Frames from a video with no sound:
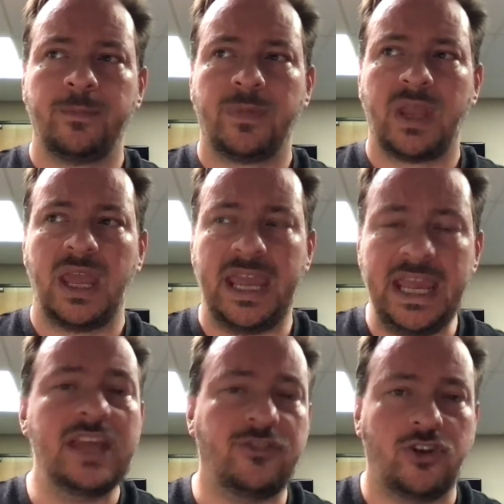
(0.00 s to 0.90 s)

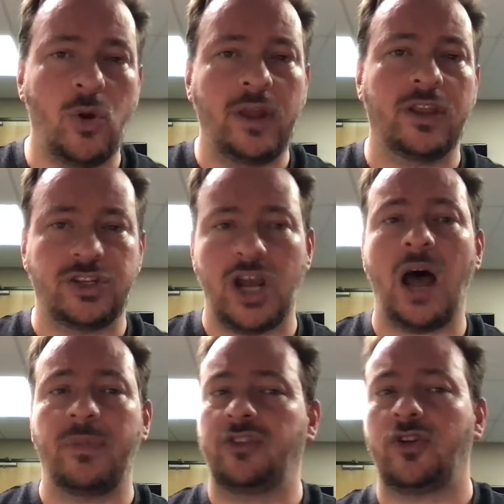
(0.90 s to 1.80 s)
he is doing the
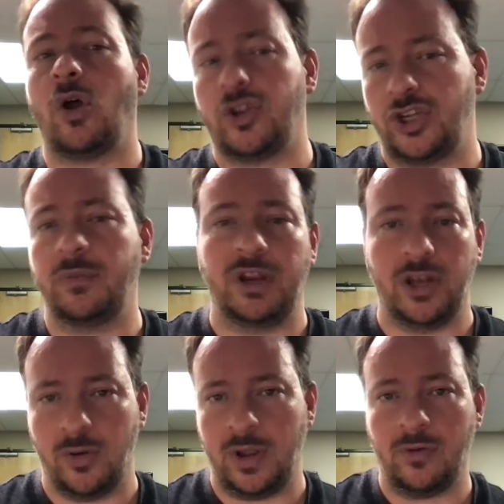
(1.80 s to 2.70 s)
job that Saul should be
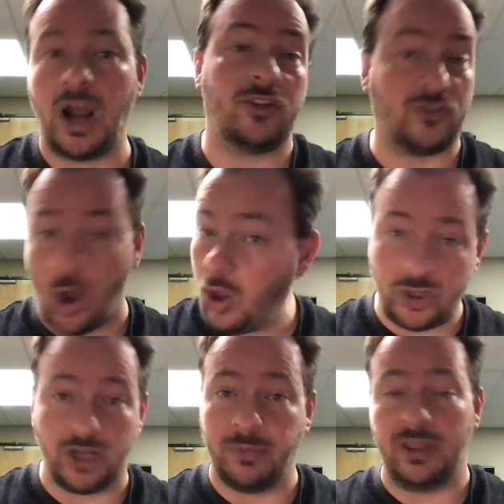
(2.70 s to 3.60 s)
doing, right? Saul
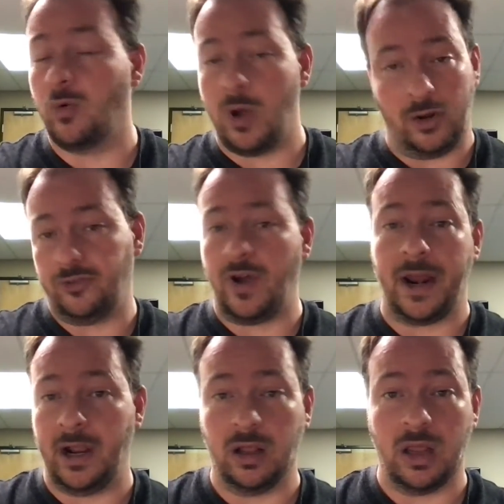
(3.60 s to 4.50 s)
should be the one who's
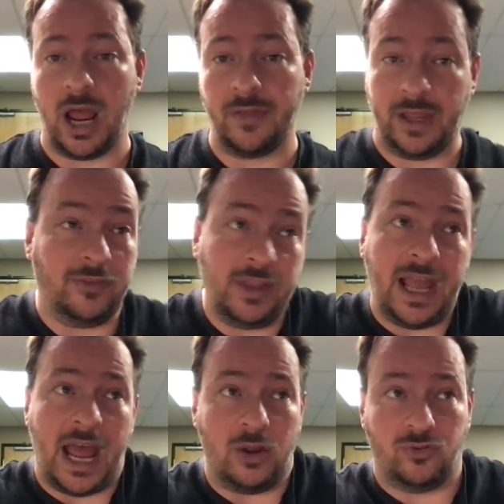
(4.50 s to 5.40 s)
fighting Goliath. He's the
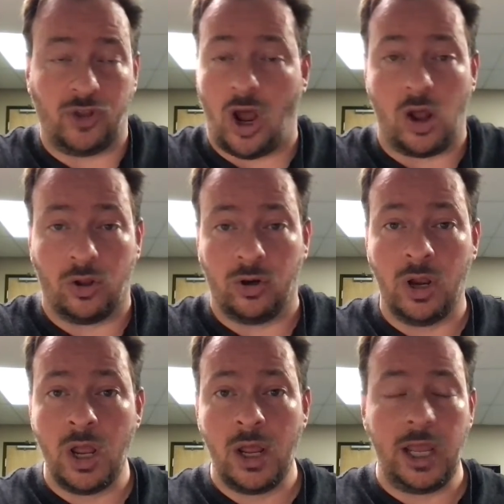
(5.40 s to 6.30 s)
guy who's taller,
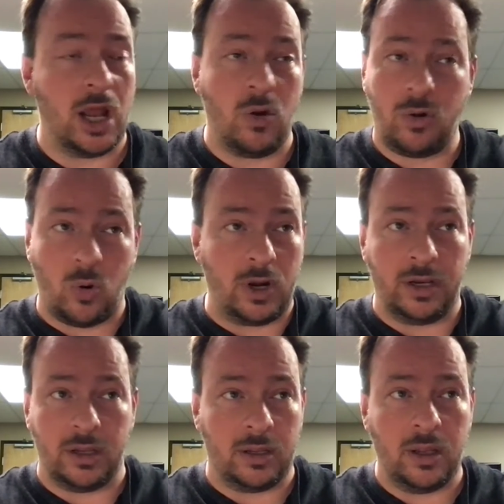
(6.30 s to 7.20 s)
according
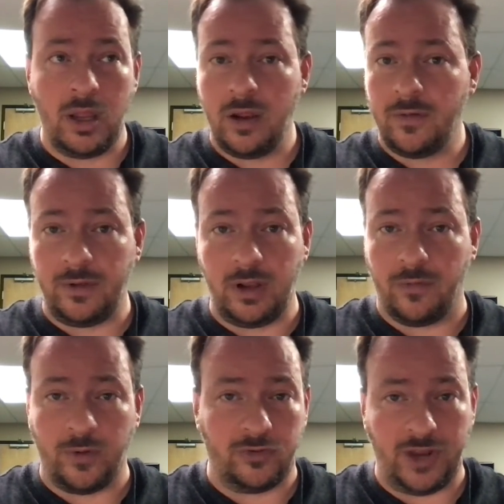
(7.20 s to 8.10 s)
to
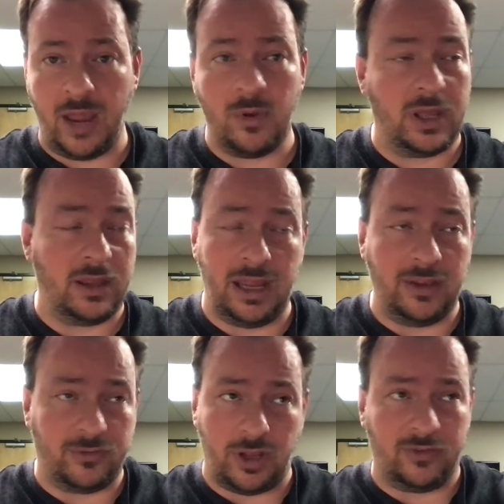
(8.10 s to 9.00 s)
1 Samuel,
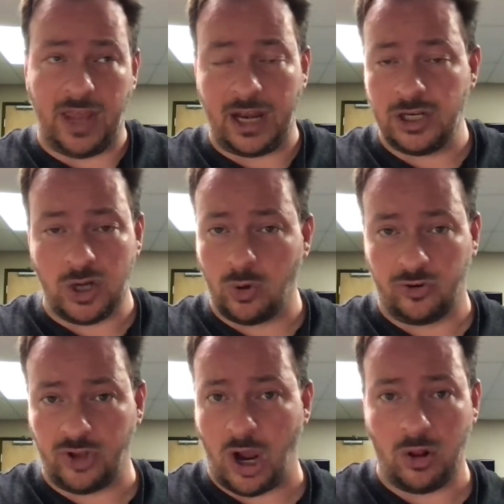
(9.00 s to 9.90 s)
he's his head and shoulders
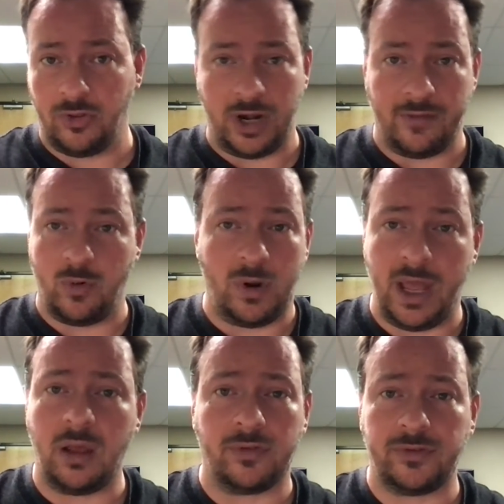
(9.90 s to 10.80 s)
taller than everyone
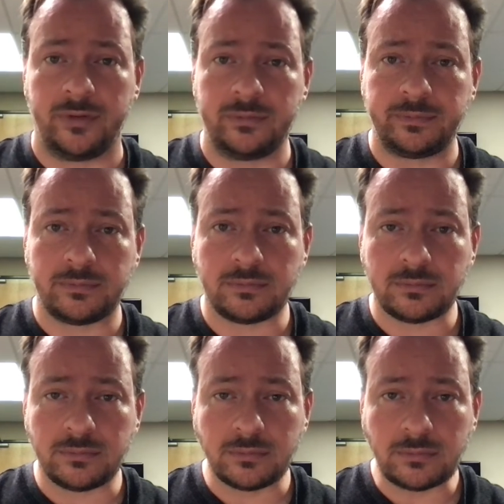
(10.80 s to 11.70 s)
else.
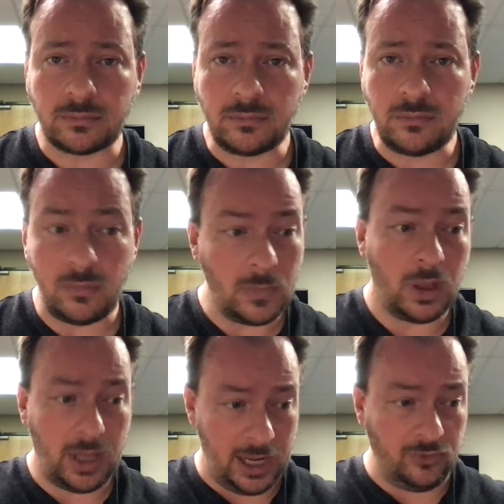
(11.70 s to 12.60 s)

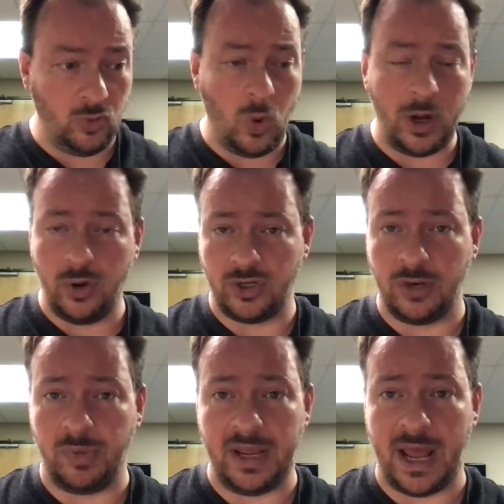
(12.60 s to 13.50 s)
He's the one who should
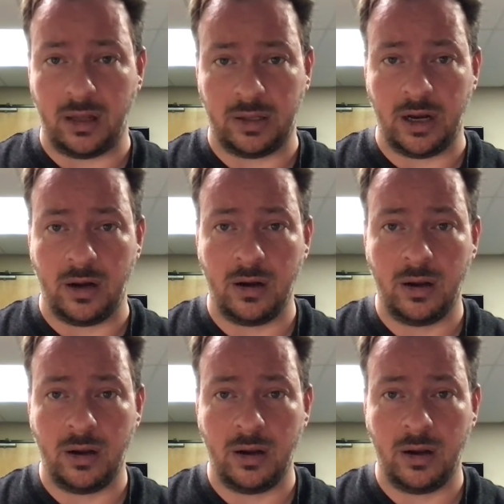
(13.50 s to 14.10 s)
be out there.